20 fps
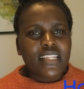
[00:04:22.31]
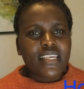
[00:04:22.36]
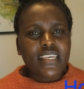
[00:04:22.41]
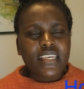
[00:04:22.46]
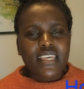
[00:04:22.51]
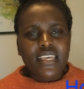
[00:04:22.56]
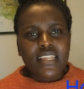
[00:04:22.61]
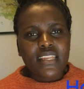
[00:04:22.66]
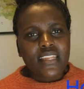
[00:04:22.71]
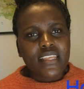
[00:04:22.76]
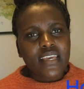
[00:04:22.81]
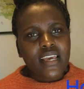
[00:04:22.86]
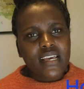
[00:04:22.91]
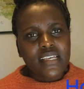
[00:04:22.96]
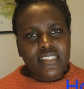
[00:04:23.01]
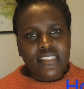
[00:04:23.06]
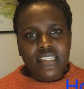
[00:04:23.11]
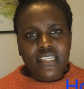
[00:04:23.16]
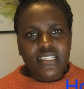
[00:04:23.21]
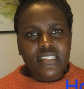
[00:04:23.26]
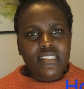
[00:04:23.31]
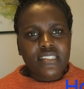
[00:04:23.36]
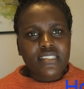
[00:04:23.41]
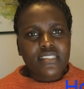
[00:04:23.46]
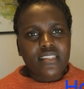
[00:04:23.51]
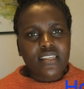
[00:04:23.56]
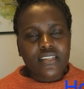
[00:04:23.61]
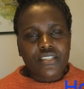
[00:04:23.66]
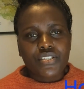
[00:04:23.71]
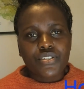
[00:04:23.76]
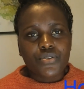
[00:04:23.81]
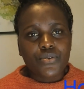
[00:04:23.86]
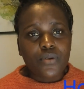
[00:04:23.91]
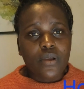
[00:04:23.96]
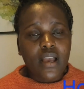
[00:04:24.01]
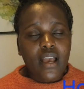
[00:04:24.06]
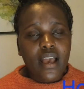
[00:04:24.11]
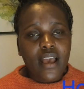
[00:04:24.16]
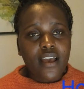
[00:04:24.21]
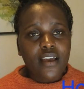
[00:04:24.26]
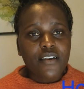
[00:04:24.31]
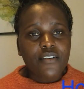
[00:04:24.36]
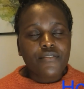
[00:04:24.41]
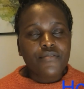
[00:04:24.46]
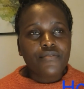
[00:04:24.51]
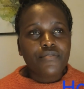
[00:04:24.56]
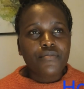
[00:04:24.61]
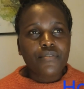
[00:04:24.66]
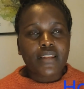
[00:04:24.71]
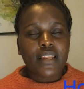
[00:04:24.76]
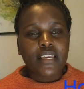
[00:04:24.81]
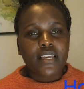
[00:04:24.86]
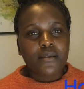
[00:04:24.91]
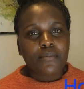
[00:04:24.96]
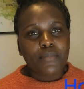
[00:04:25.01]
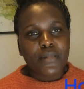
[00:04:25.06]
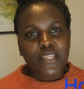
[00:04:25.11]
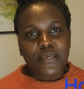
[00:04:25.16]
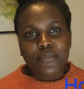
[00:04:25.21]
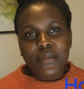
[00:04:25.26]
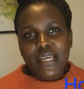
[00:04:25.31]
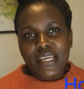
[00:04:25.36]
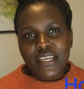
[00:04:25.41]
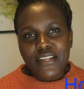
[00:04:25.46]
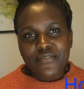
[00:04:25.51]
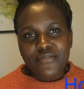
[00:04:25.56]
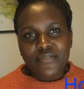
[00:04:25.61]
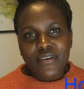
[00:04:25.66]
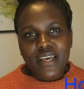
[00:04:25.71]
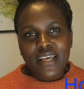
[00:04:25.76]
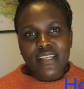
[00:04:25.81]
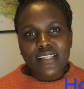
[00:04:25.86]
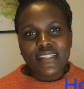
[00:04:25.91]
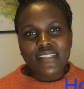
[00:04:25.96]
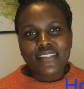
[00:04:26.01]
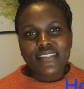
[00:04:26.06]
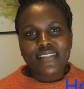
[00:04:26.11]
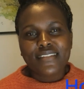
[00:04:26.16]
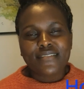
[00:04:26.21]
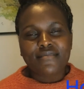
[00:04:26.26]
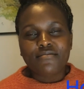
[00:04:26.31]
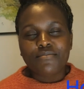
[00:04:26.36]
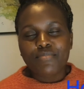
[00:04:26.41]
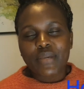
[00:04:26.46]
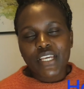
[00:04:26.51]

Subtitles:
like any assets that you have, like money market funds,